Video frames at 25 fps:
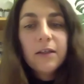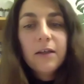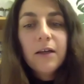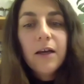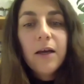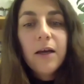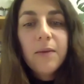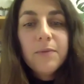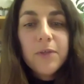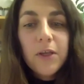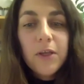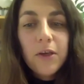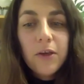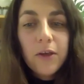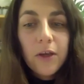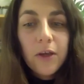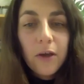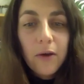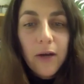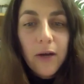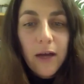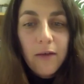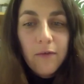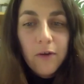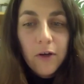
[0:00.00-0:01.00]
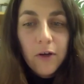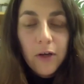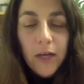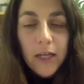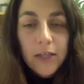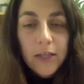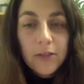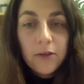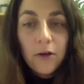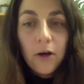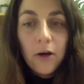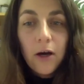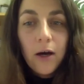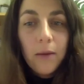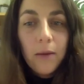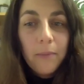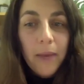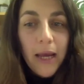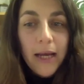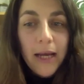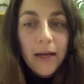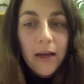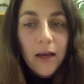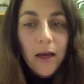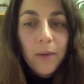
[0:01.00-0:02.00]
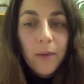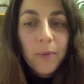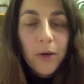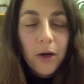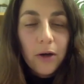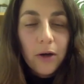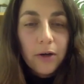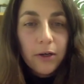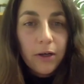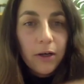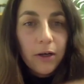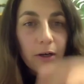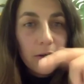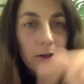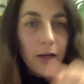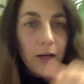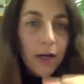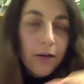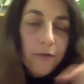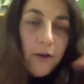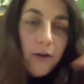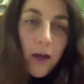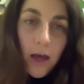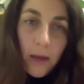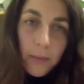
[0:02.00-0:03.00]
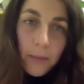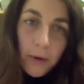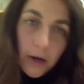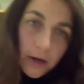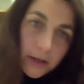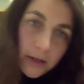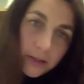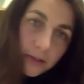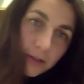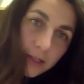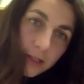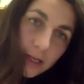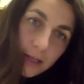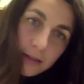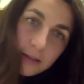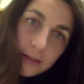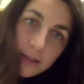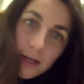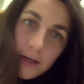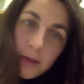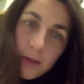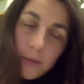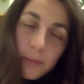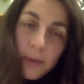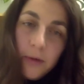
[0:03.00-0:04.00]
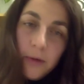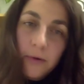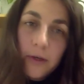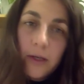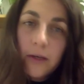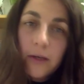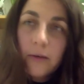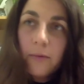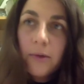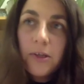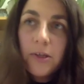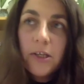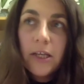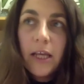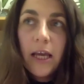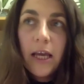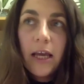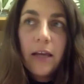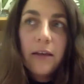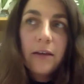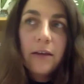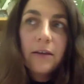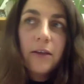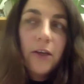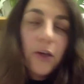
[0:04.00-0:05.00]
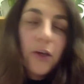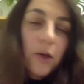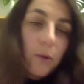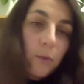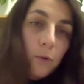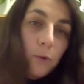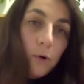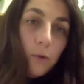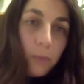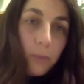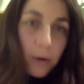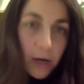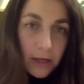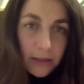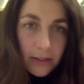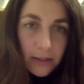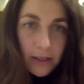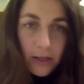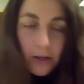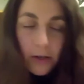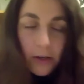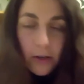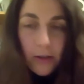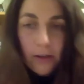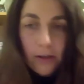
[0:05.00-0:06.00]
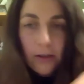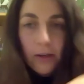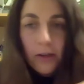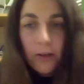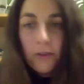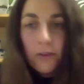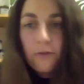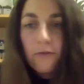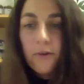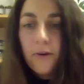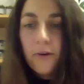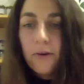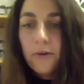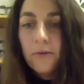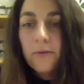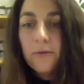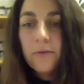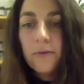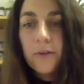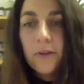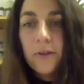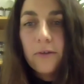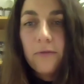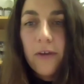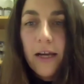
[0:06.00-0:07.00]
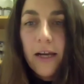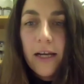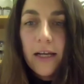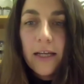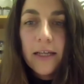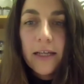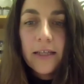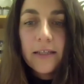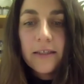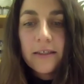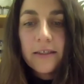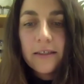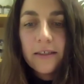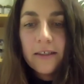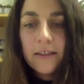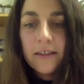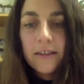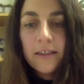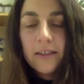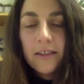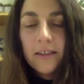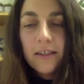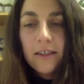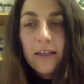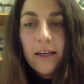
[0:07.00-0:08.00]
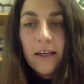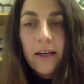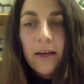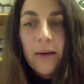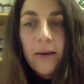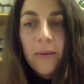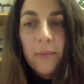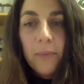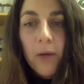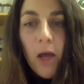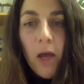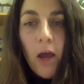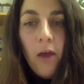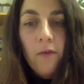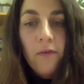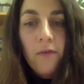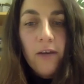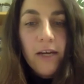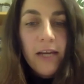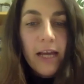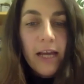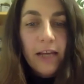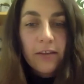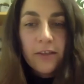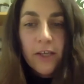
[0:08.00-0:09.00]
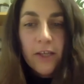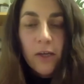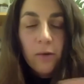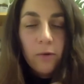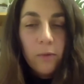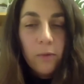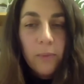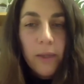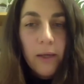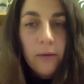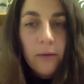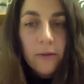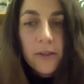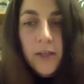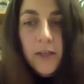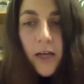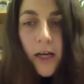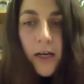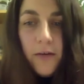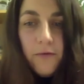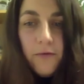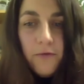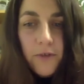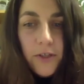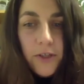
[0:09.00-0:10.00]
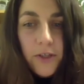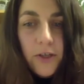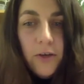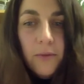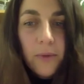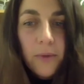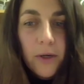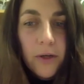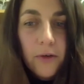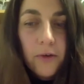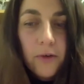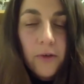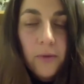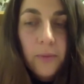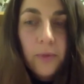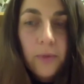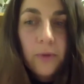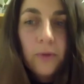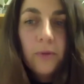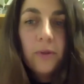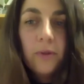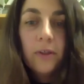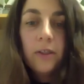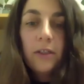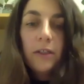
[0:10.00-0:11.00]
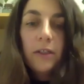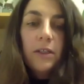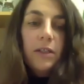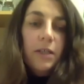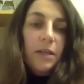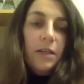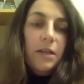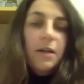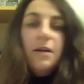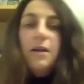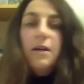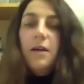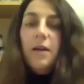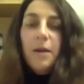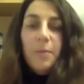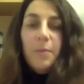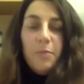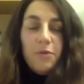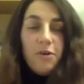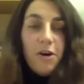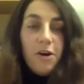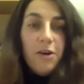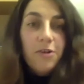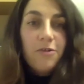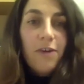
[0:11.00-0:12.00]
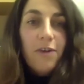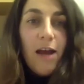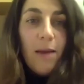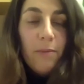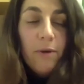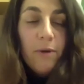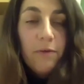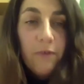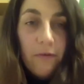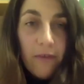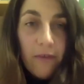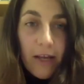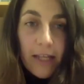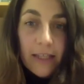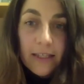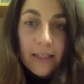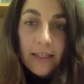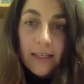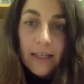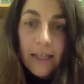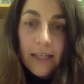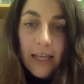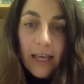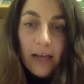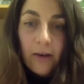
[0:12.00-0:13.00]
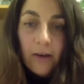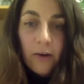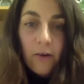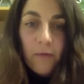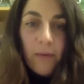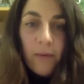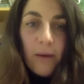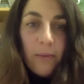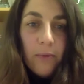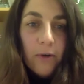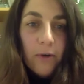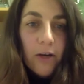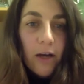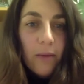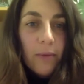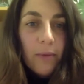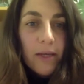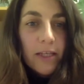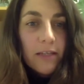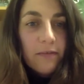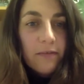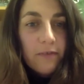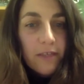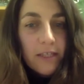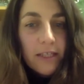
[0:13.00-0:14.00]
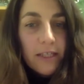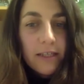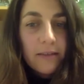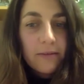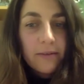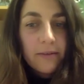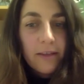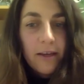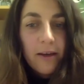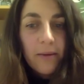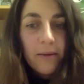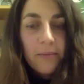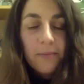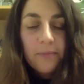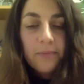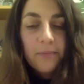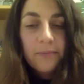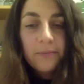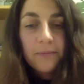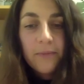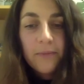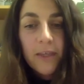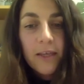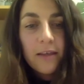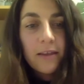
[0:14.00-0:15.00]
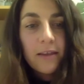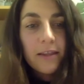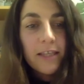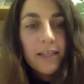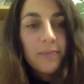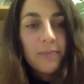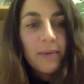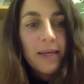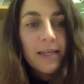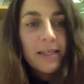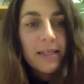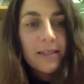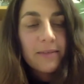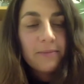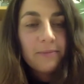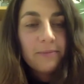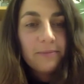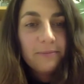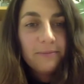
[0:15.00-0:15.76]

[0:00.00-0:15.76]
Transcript: Um, so you can go and have a look. It's not our main herb garden. Our kind of herb garden's on the other side of the building, which again you can walk past and look look through the railings. Um, but hopefully next year we'll be able to kind of resume our normal program of events and get a lot of people coming to visit um, the space.